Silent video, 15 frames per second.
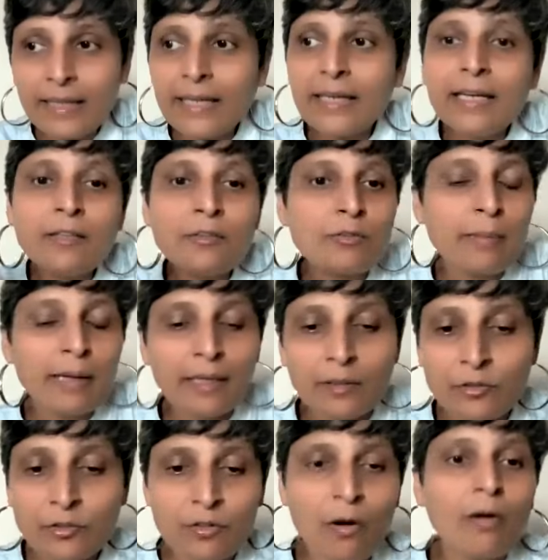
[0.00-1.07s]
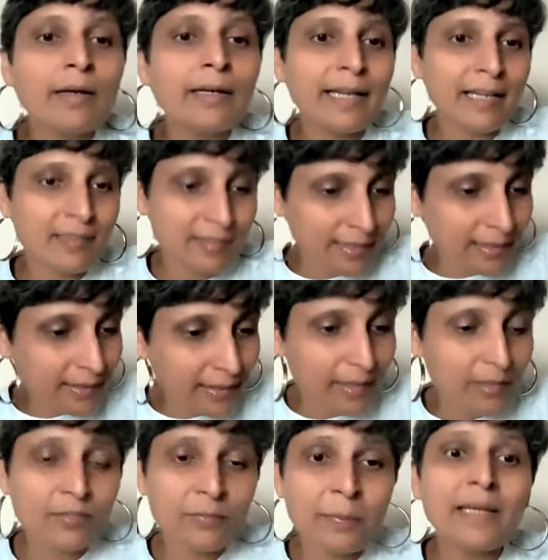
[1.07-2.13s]
they need to make a strong case that
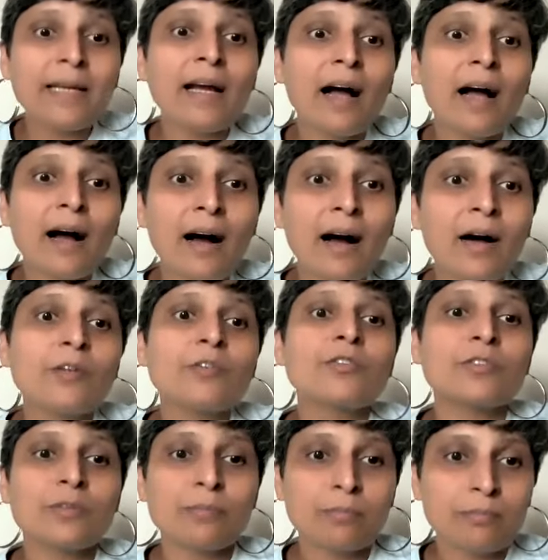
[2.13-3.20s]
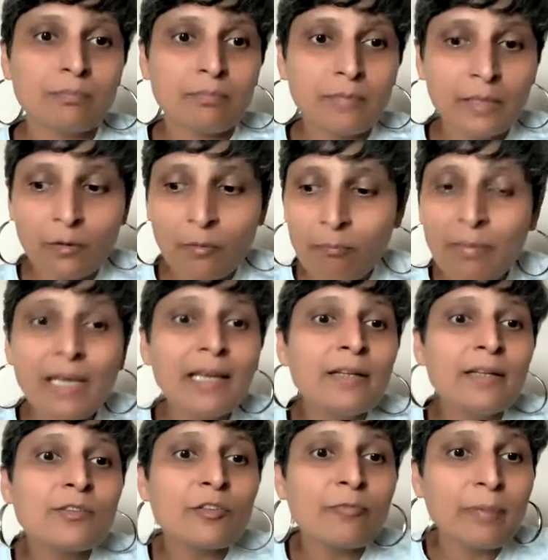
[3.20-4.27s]
yes we are you know
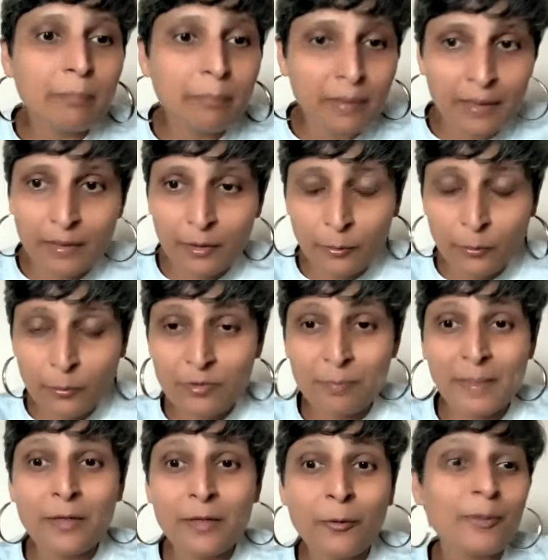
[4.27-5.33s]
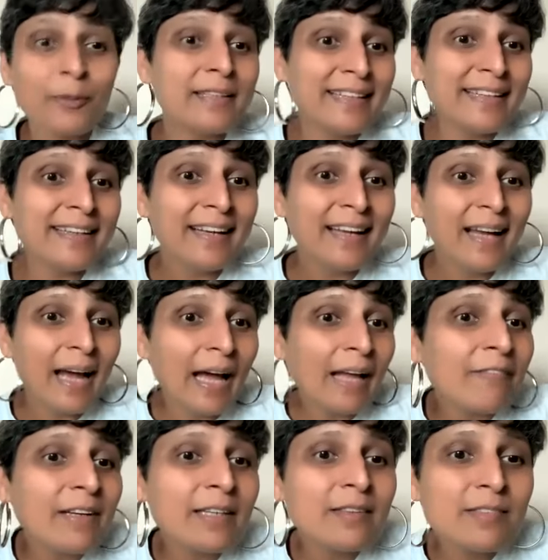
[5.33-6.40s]
millions of people here who speak gondi
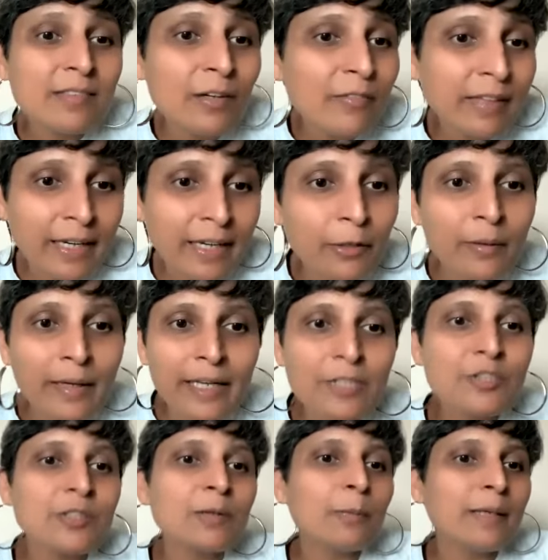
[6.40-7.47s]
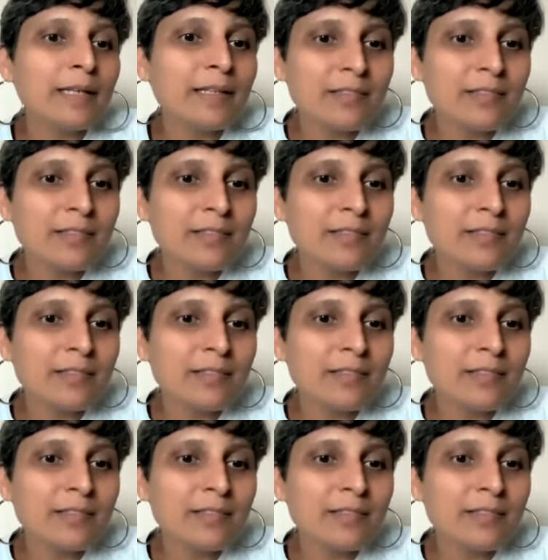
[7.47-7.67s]
and we deserve an education we